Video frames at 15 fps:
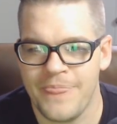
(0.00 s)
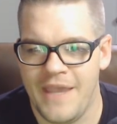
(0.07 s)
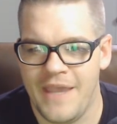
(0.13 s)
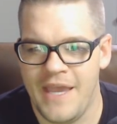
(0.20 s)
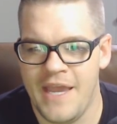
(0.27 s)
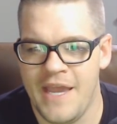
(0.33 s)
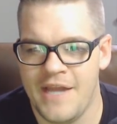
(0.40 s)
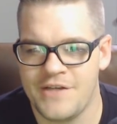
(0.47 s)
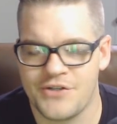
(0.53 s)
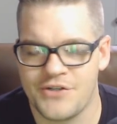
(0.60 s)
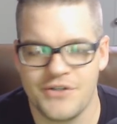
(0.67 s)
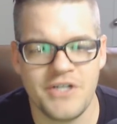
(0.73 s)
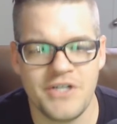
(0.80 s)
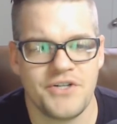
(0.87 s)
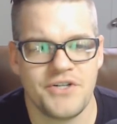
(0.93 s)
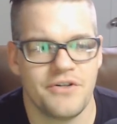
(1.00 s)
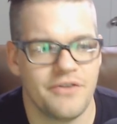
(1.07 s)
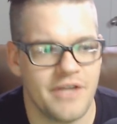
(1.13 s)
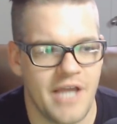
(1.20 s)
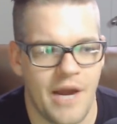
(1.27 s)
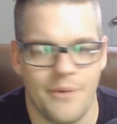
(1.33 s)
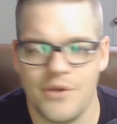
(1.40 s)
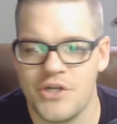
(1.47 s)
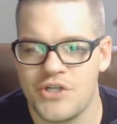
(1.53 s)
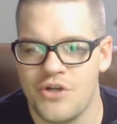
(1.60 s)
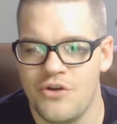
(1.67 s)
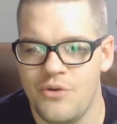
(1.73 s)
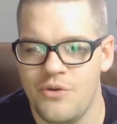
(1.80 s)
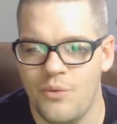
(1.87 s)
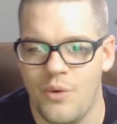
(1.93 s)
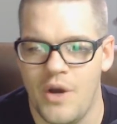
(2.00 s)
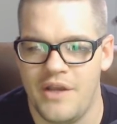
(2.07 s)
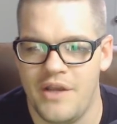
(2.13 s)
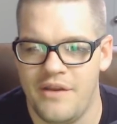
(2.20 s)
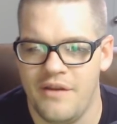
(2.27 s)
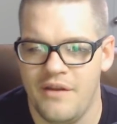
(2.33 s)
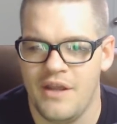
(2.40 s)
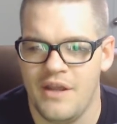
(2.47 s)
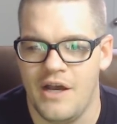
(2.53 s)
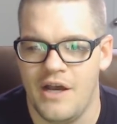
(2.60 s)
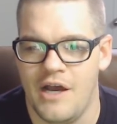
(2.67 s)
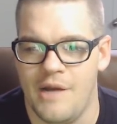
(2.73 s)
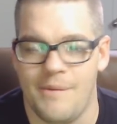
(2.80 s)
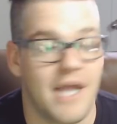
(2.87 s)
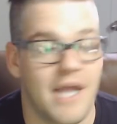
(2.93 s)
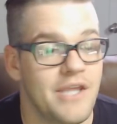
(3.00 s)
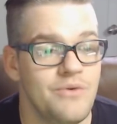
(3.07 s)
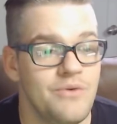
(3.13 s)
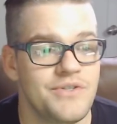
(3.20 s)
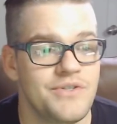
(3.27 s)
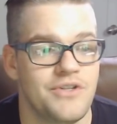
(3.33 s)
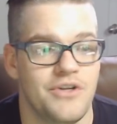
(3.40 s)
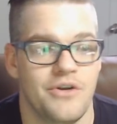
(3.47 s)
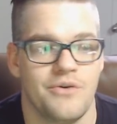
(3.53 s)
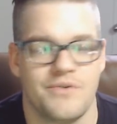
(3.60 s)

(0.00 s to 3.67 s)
And traditionally, I want to show you what I used to do.